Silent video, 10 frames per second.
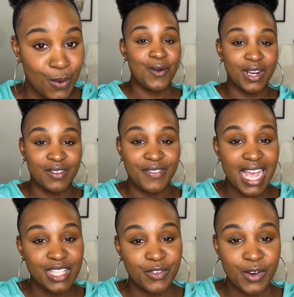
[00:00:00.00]
We're gonna
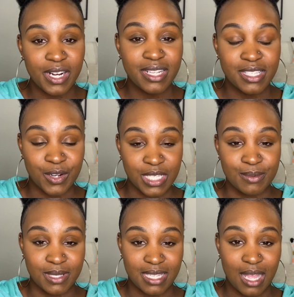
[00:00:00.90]
fast forward it to
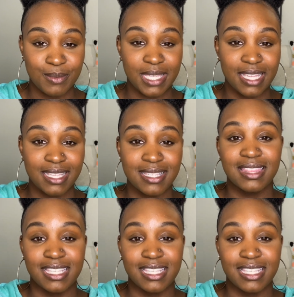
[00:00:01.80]
Christmas now because